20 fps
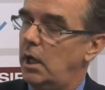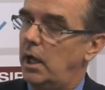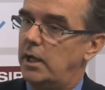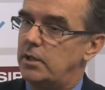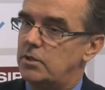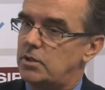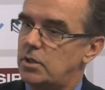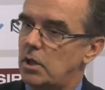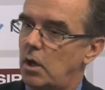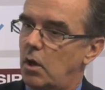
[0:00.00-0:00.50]

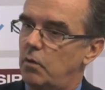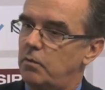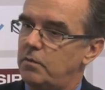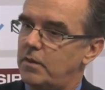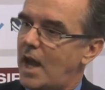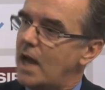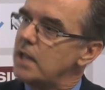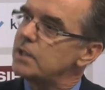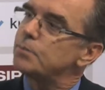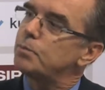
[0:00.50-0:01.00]
And so
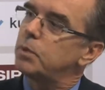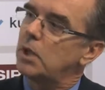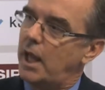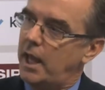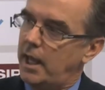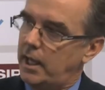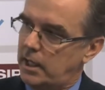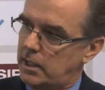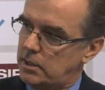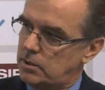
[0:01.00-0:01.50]
that's
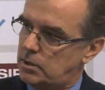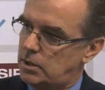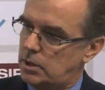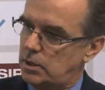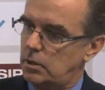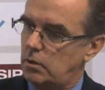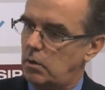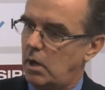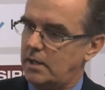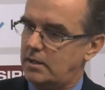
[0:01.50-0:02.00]
playing
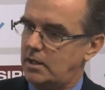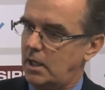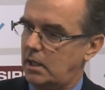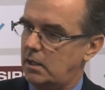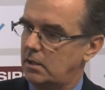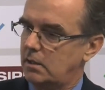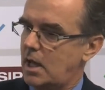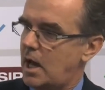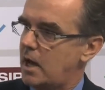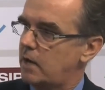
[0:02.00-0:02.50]
into, I think,
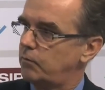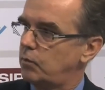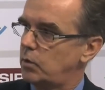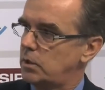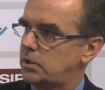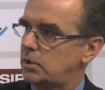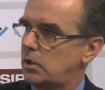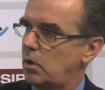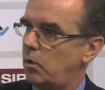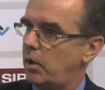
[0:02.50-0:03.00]
a lot of
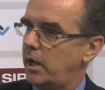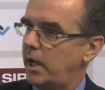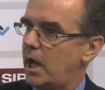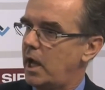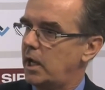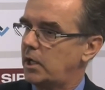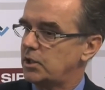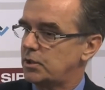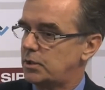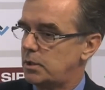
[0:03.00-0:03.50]
what's going
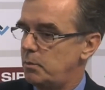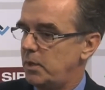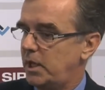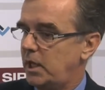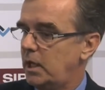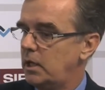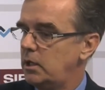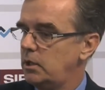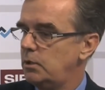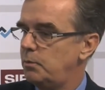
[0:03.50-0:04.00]
on, because the
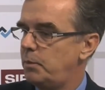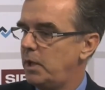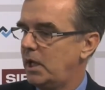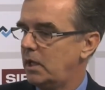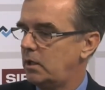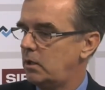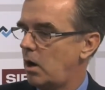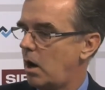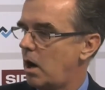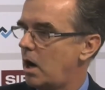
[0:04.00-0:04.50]
minute you
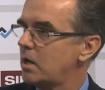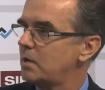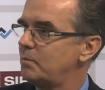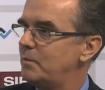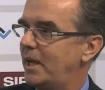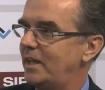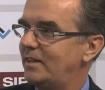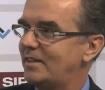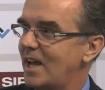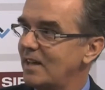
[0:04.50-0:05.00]
begin to
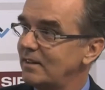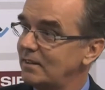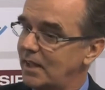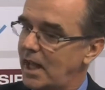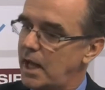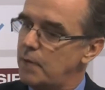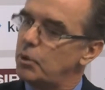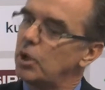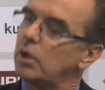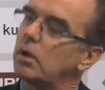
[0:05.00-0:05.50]
automate, that
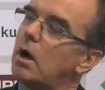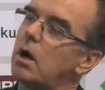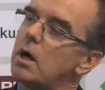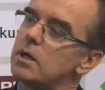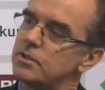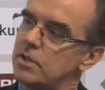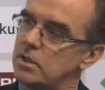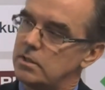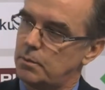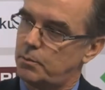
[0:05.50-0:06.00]
labor
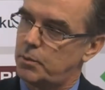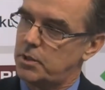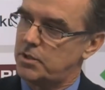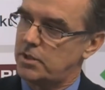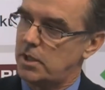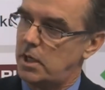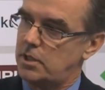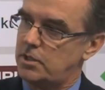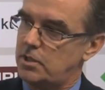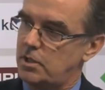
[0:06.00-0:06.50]
cost as a
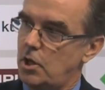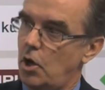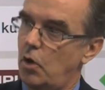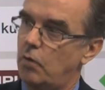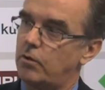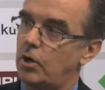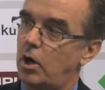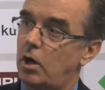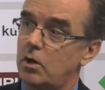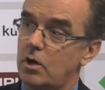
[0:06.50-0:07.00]
percentage of the
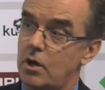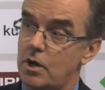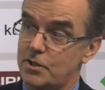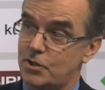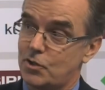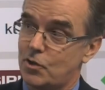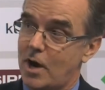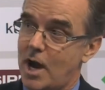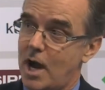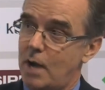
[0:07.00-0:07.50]
overall
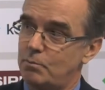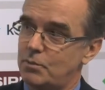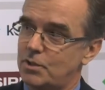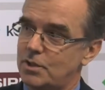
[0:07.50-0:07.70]
cost drops.